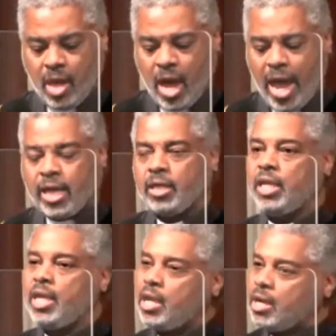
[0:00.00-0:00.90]
I can
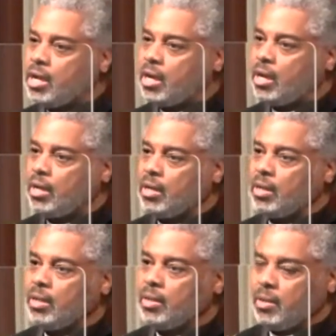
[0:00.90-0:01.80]
hear
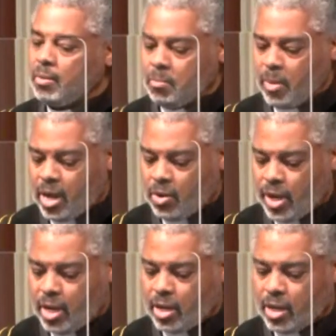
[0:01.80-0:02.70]

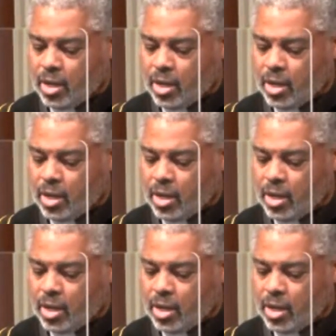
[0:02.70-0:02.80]
Mary